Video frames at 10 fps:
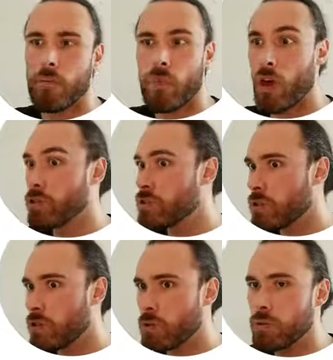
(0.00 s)

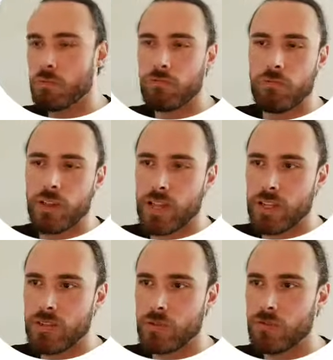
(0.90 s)
Also
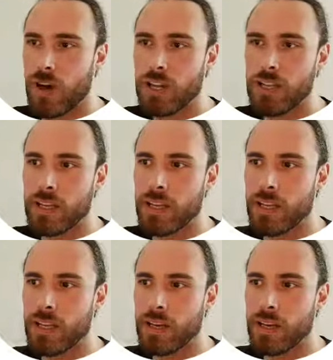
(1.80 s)
related to
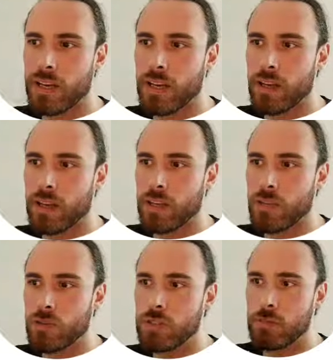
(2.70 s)
finding,
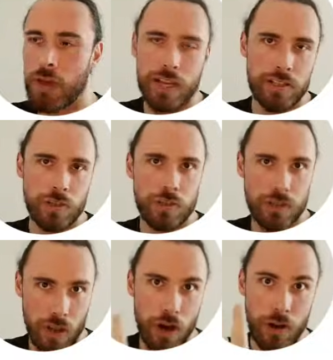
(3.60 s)
using past
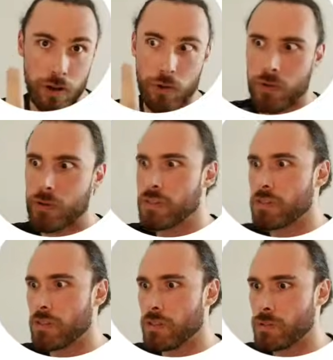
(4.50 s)
notes are queries
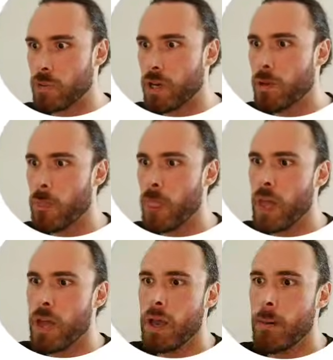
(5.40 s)
as well.
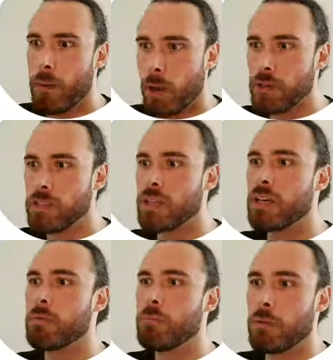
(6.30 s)

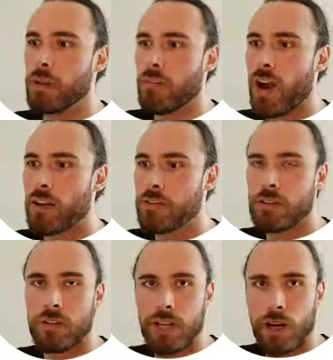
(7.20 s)
Publishing public graphs,
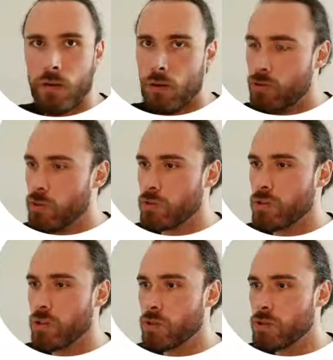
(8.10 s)
there are now a few
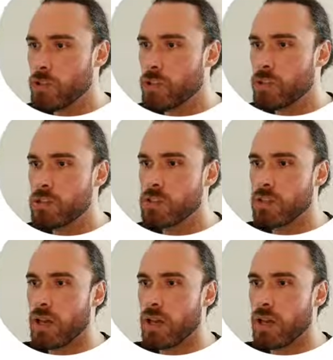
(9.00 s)
solutions.